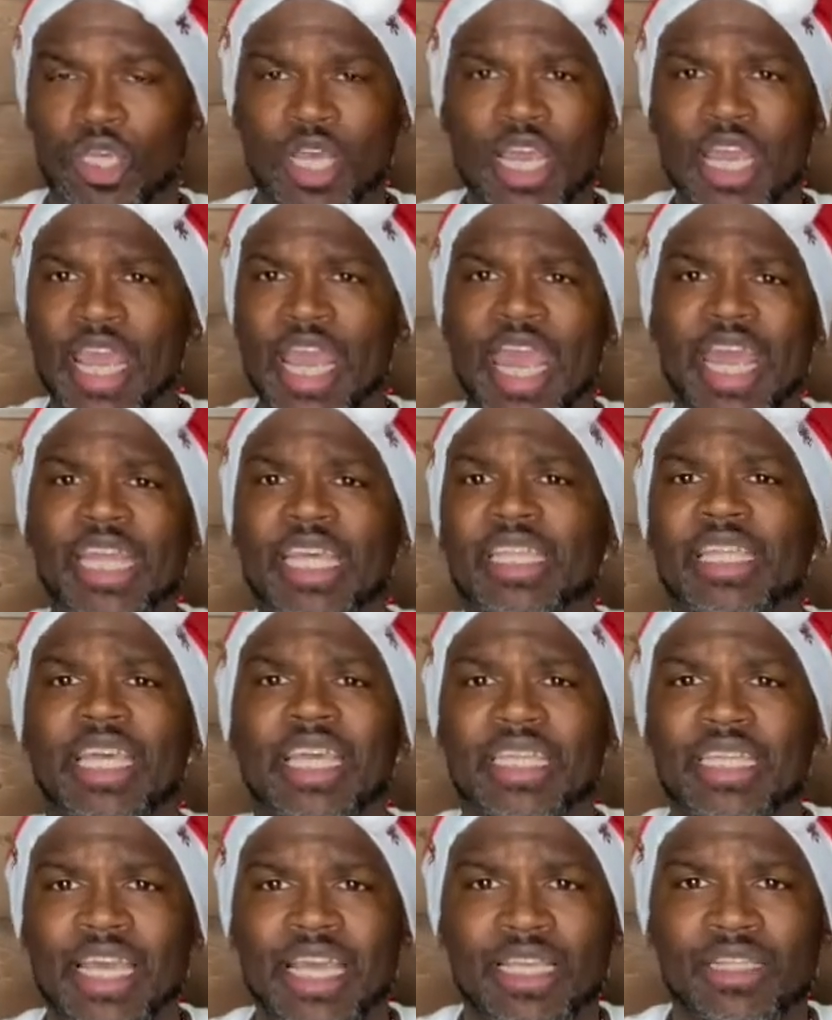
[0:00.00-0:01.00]
anything
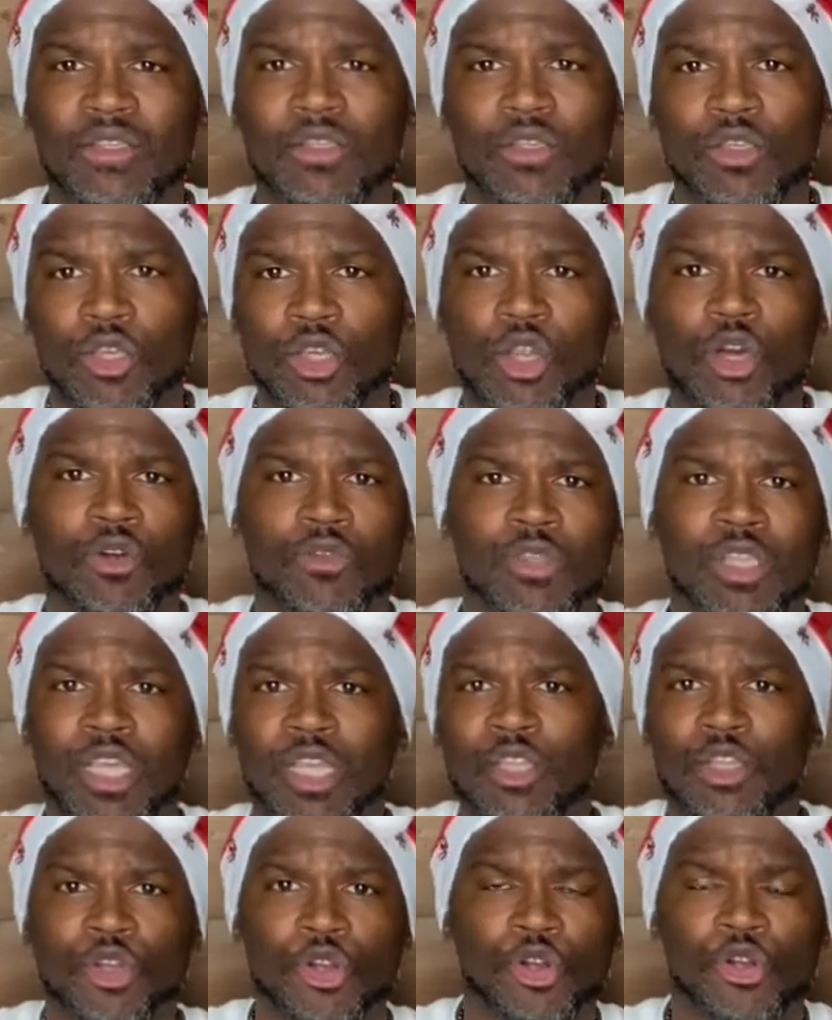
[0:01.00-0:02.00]
that, you know,
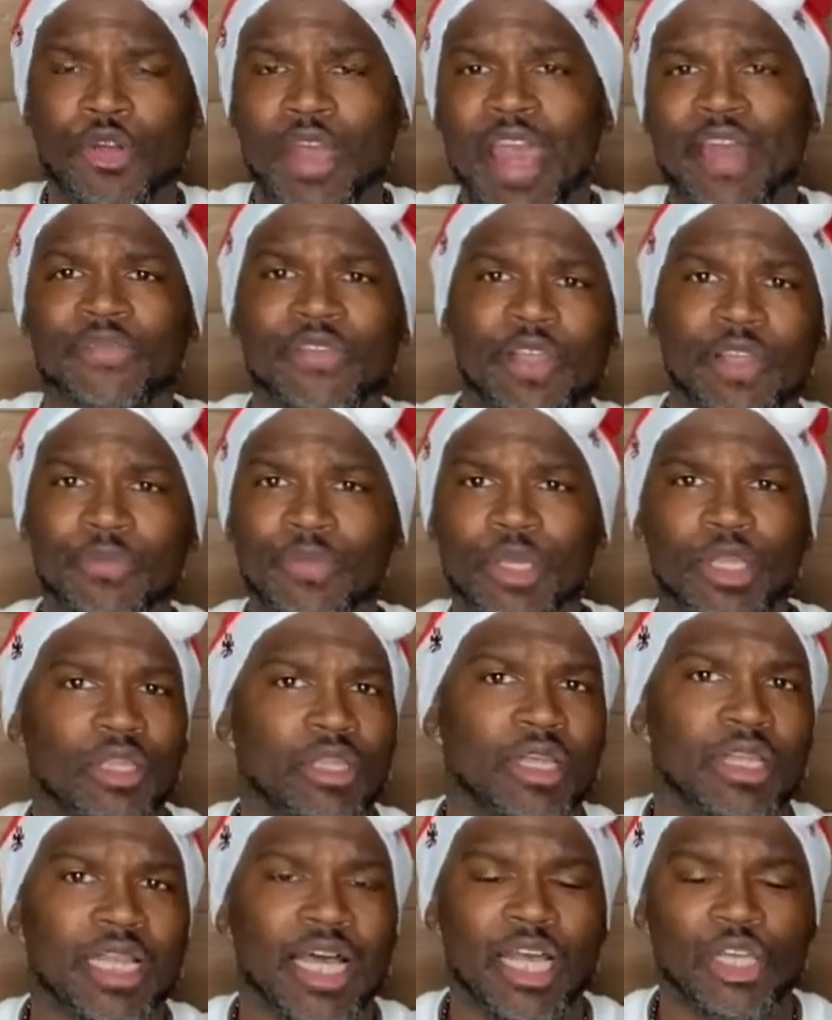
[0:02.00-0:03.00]
your crafting ability
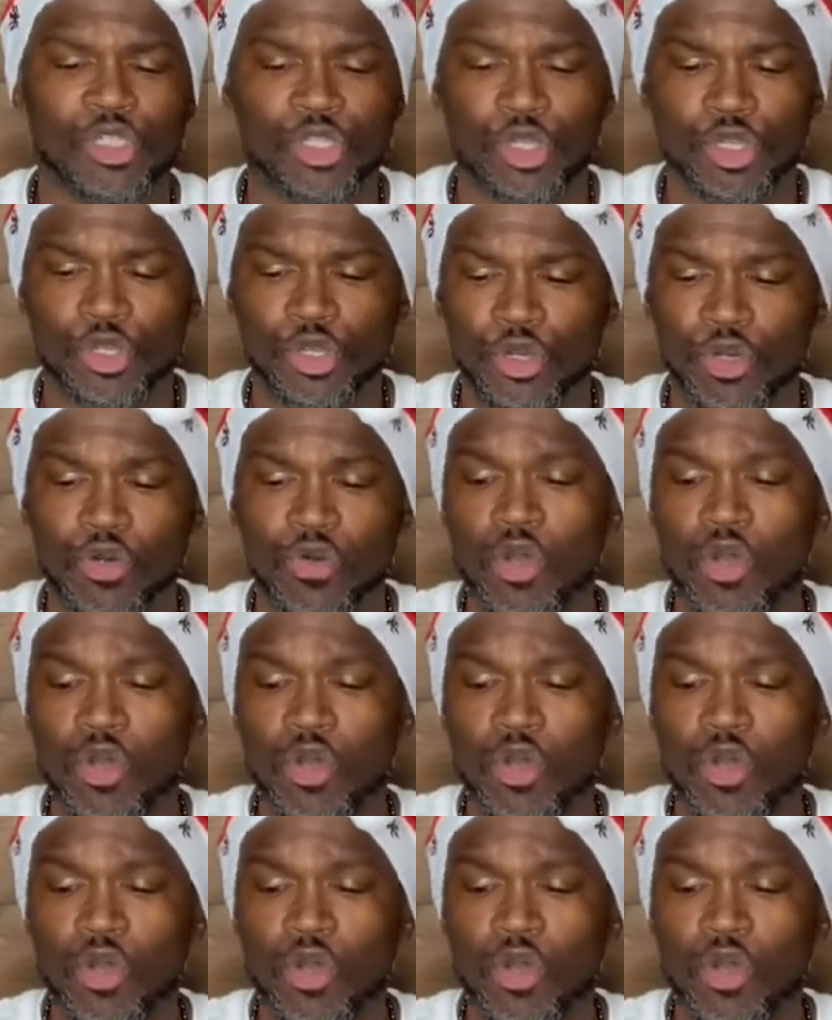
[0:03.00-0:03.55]
allows you to do.